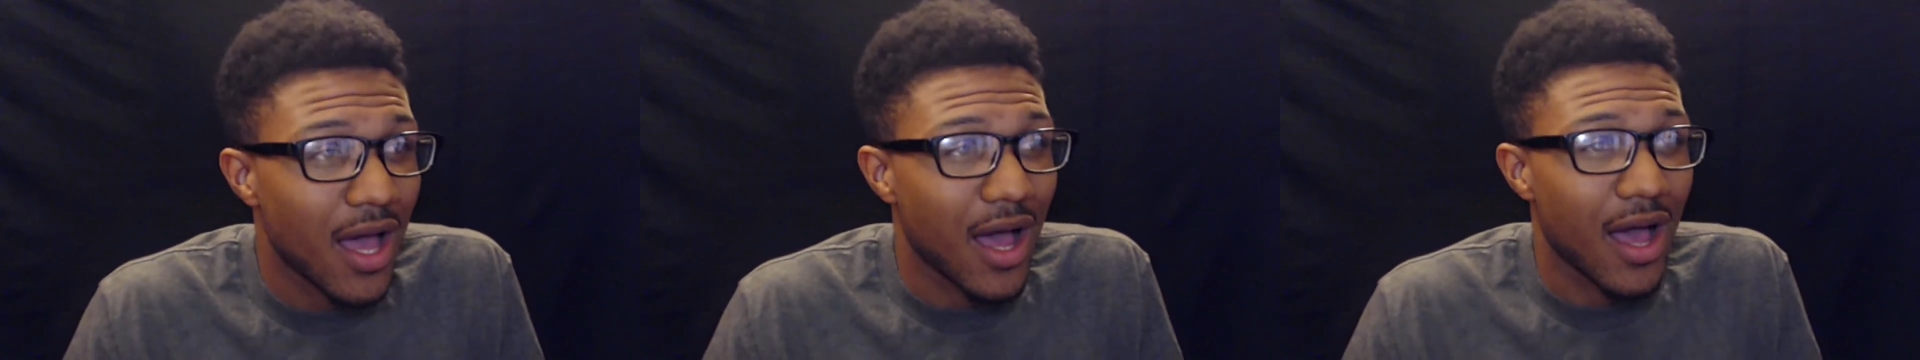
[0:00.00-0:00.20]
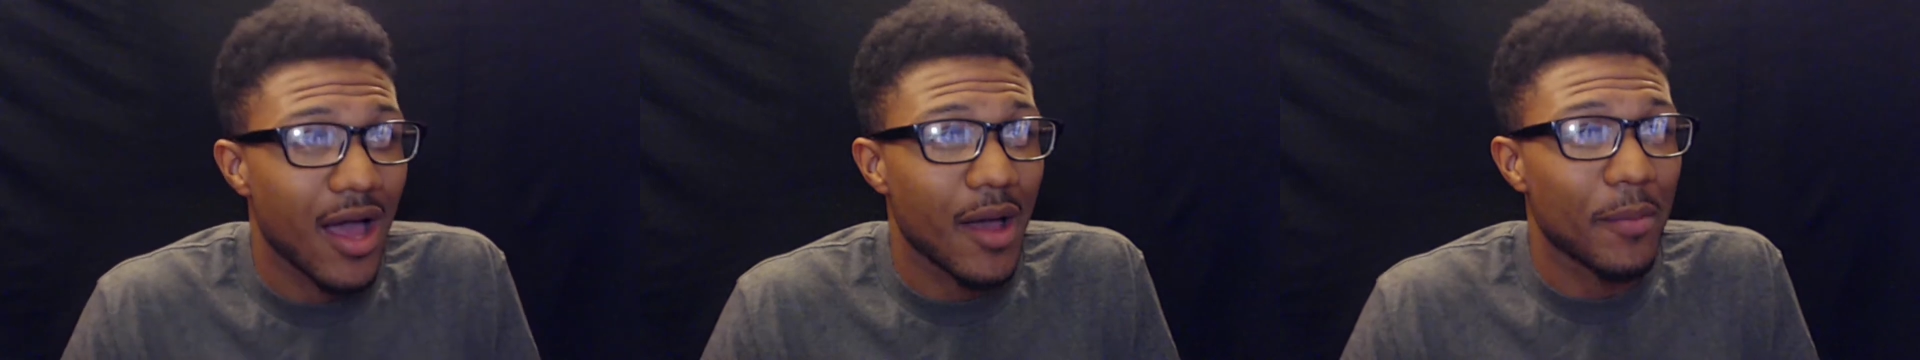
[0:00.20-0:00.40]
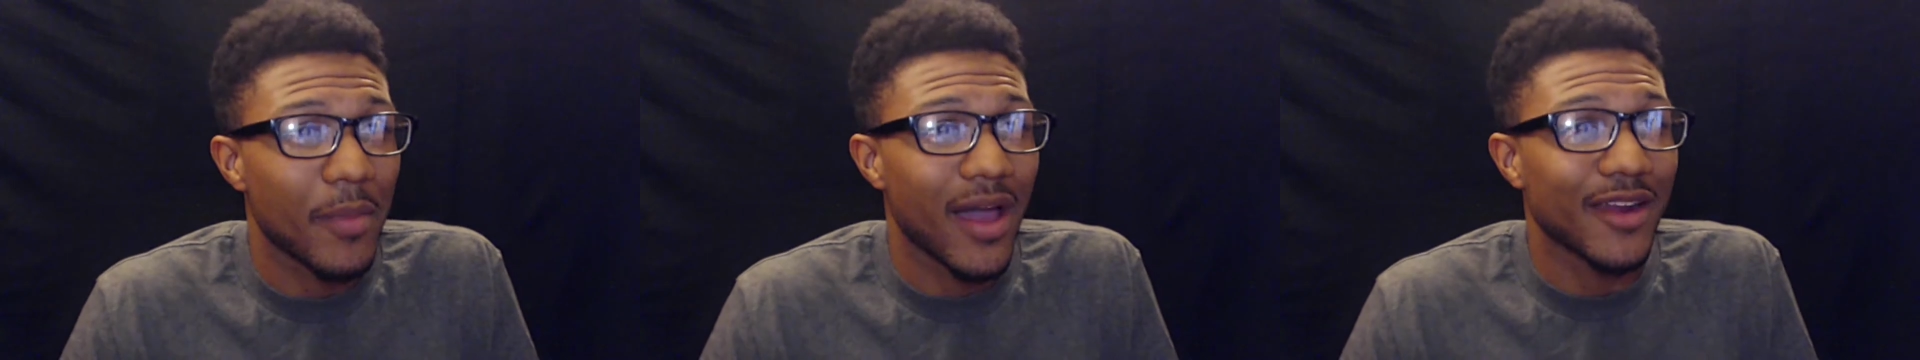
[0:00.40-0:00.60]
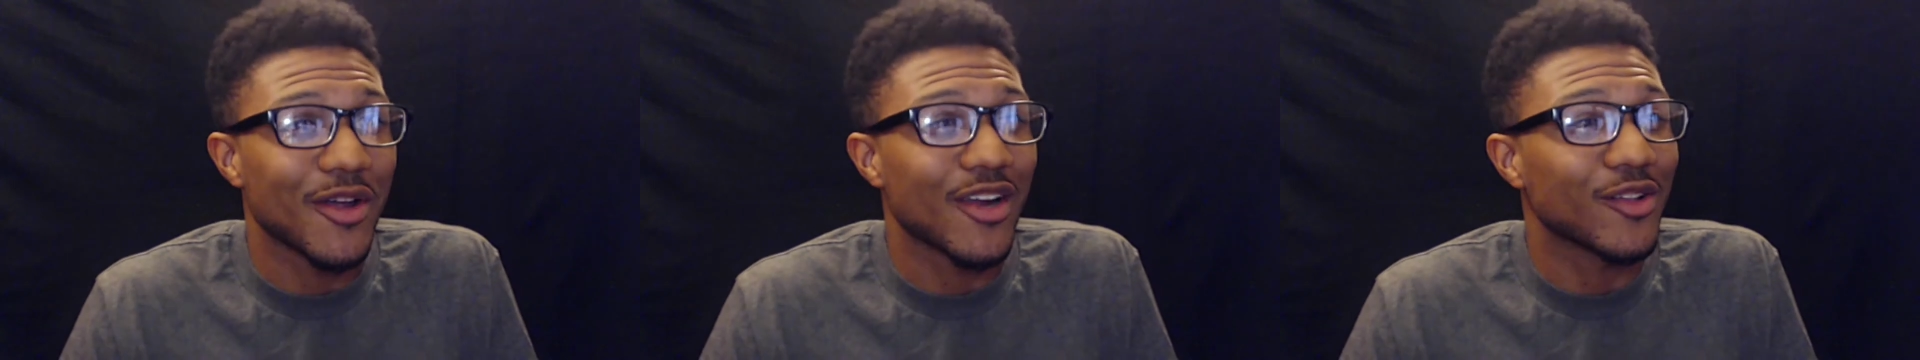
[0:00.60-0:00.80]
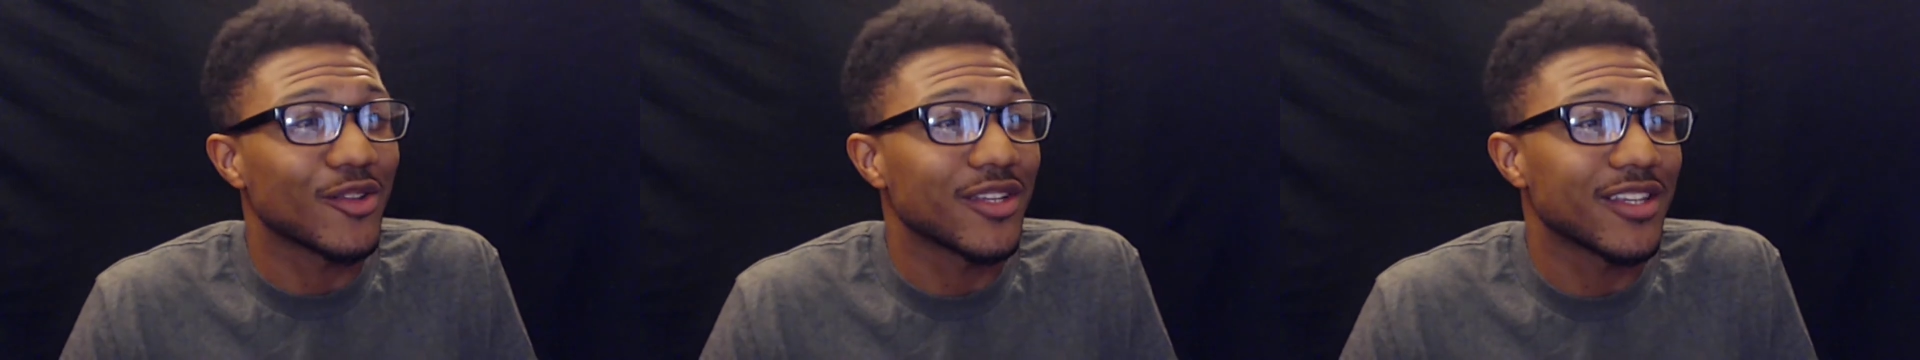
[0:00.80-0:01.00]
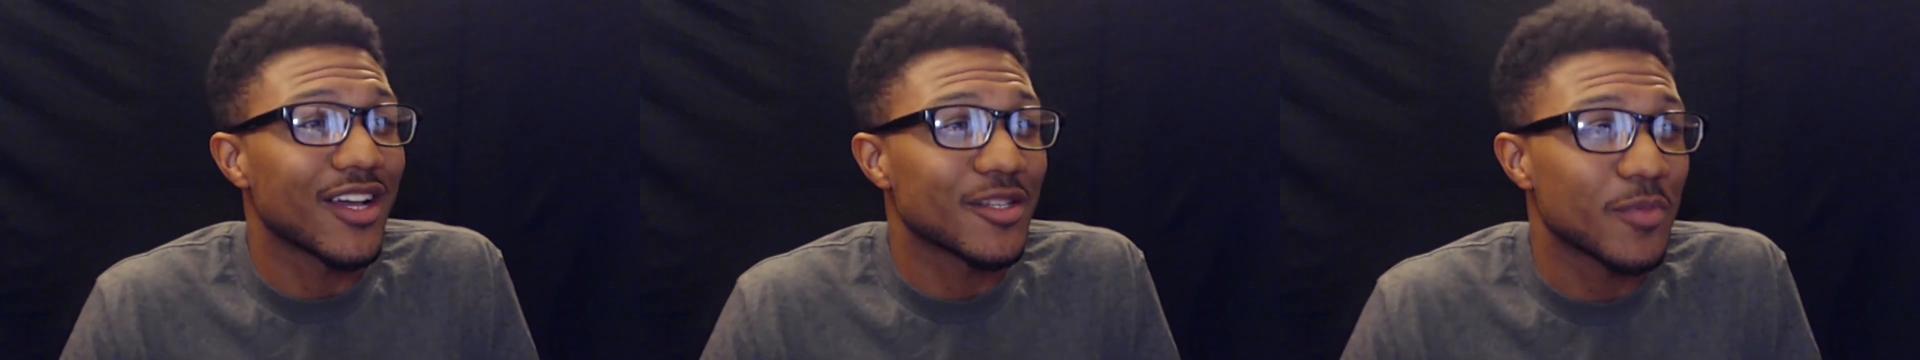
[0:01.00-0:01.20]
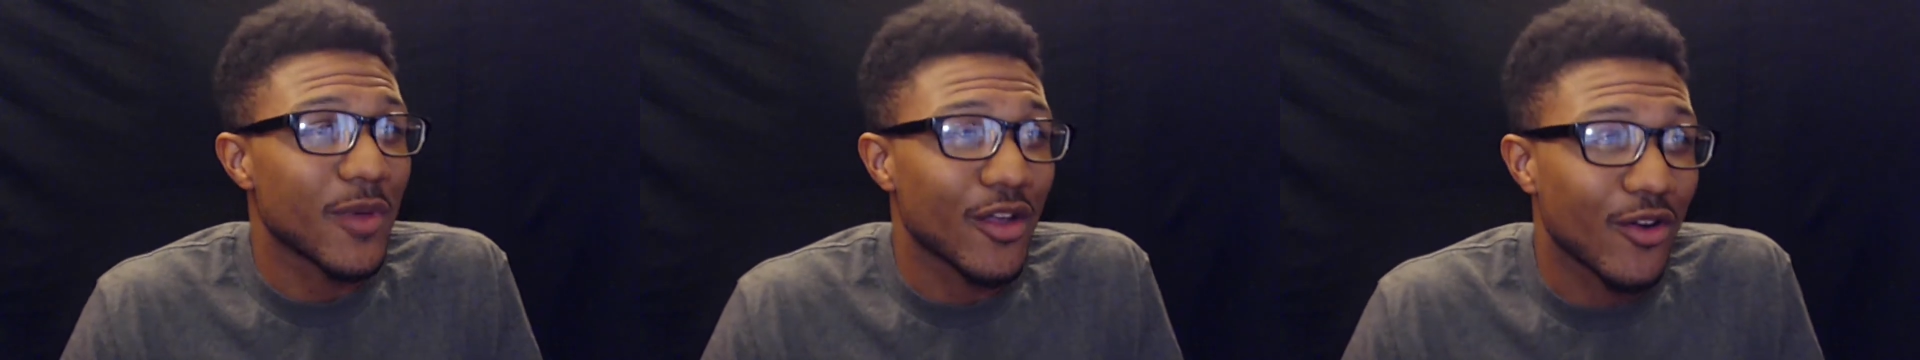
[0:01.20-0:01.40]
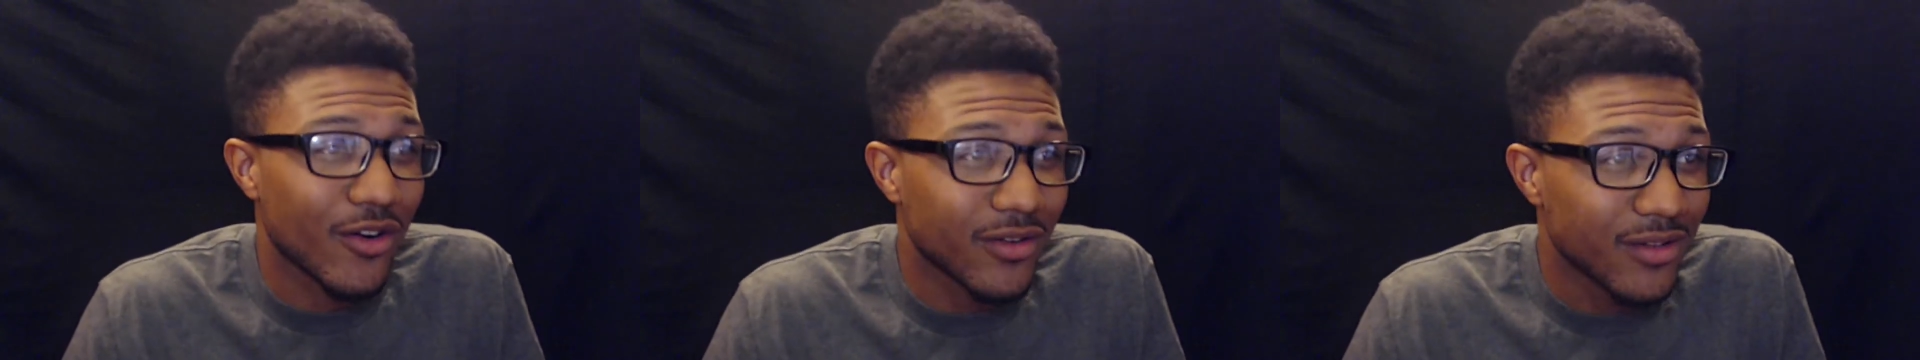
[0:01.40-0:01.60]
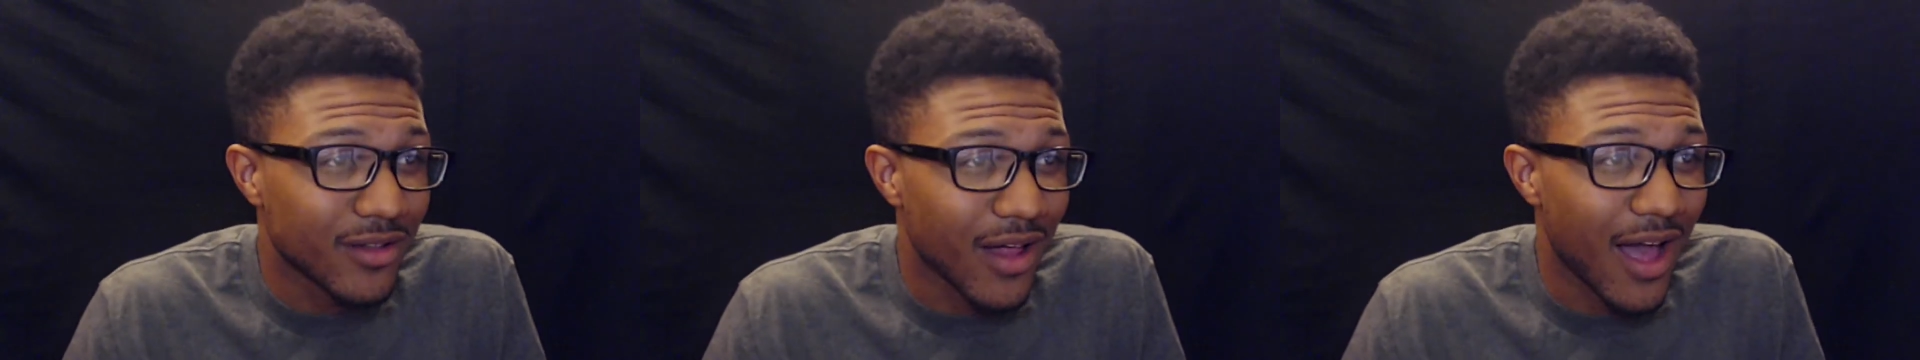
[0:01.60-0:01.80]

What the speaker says: I not only lost my girl,